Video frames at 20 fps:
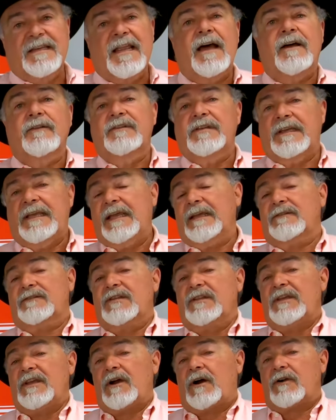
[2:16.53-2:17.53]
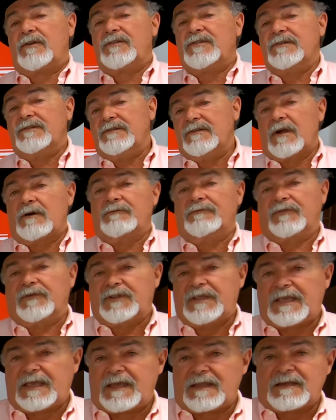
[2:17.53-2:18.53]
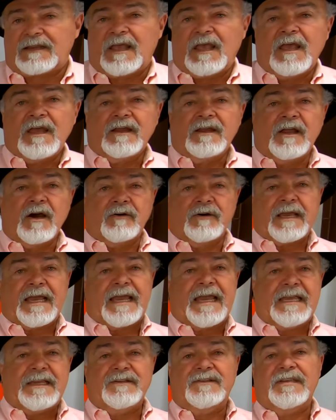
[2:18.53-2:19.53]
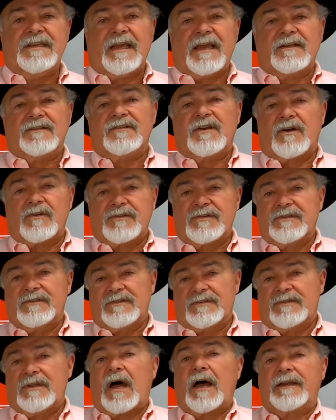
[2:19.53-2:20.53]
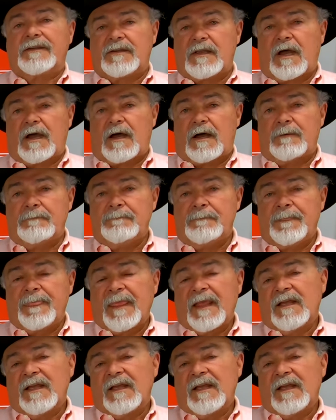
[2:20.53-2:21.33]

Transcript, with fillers: Now, to get to the auction, don't forget, go to atxauctions.com,